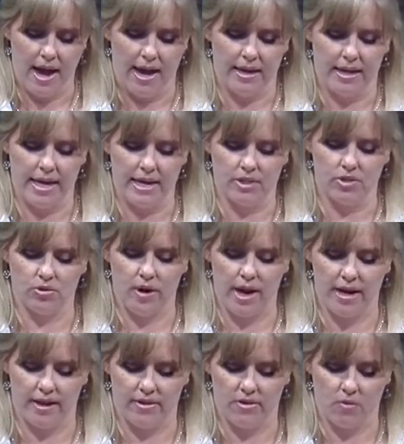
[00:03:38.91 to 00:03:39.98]
and he
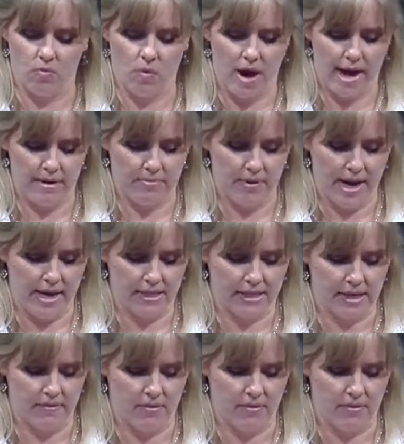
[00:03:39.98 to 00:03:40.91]
treadeth the winepress